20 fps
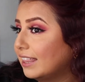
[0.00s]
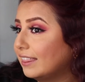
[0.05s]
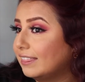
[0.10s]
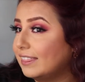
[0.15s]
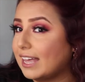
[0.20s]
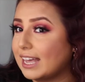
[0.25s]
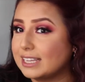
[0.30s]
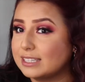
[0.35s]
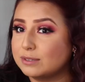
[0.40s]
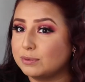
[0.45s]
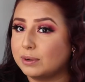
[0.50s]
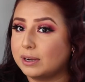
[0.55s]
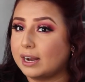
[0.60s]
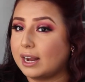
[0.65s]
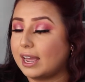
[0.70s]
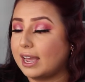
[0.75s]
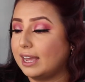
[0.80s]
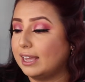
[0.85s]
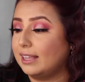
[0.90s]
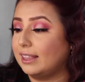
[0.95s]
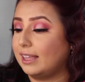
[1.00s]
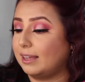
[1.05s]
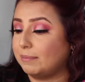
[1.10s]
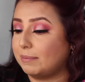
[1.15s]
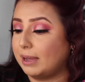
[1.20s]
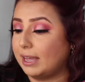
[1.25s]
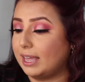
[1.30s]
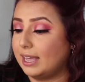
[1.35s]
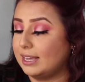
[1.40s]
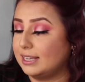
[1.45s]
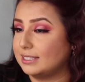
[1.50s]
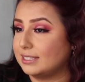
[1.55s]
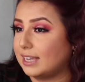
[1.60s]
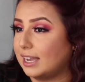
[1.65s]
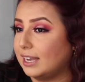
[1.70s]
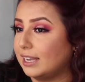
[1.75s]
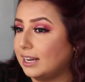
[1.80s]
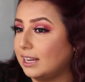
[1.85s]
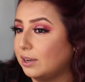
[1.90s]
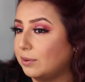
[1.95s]
that's when I, like, my
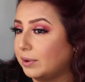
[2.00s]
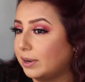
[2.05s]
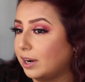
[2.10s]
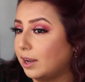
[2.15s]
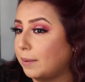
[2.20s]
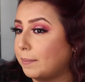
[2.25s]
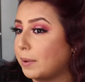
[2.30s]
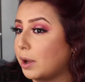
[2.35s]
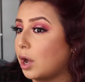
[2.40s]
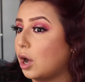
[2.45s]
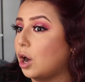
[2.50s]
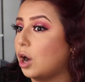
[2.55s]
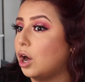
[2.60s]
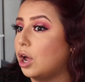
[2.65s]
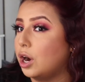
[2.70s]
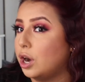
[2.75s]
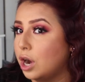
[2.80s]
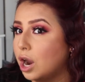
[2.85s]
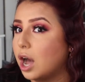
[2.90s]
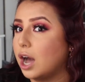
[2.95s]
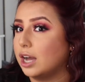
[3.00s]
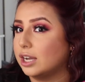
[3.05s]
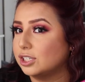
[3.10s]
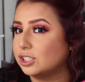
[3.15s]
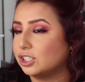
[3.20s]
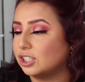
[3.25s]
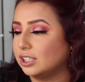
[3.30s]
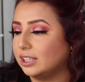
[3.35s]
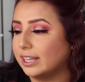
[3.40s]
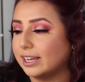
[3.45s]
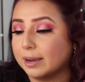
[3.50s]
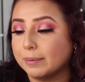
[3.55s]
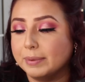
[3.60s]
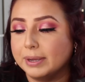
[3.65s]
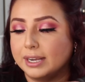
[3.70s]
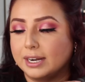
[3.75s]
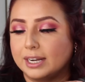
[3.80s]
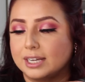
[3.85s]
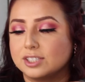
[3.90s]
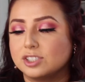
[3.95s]
anxiety went up a notch, like a
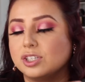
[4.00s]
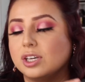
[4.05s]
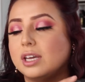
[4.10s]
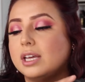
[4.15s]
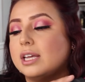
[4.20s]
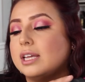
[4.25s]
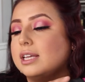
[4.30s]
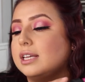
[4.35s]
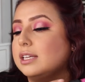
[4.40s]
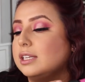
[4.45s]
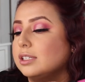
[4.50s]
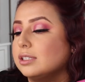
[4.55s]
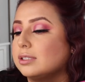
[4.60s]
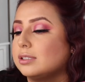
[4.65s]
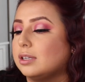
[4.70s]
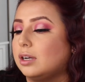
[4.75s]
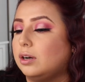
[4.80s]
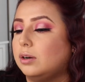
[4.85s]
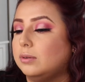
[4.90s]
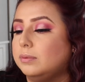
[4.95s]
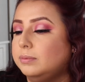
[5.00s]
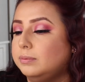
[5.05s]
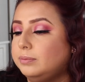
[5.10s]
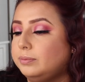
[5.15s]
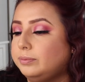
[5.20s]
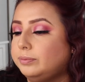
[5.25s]
big notch. So